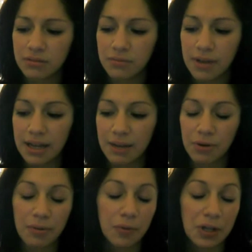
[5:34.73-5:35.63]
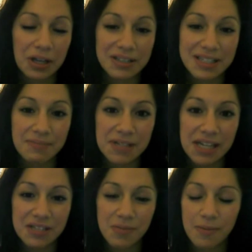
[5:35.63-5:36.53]
Wait, I probably want to get the same
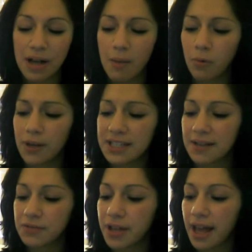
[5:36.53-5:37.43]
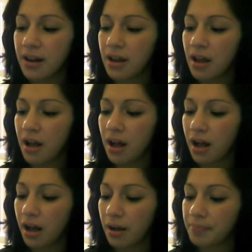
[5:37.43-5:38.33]
day, so maybe a couple weeks after that.
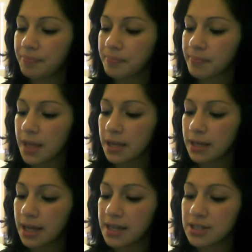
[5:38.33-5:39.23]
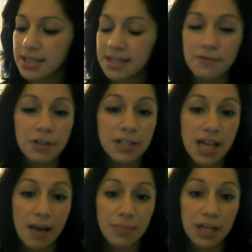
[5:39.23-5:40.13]
Um, yeah, so that's everything that's
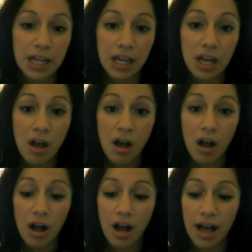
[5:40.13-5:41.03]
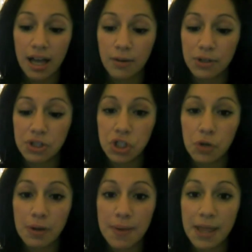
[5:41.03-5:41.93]
happening. I will show
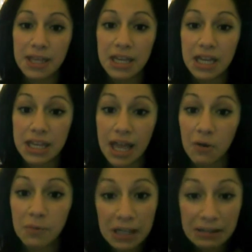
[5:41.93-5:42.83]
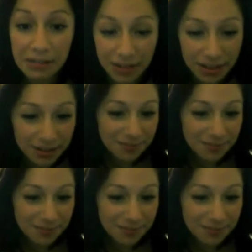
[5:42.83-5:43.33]
my belly, and that will be it.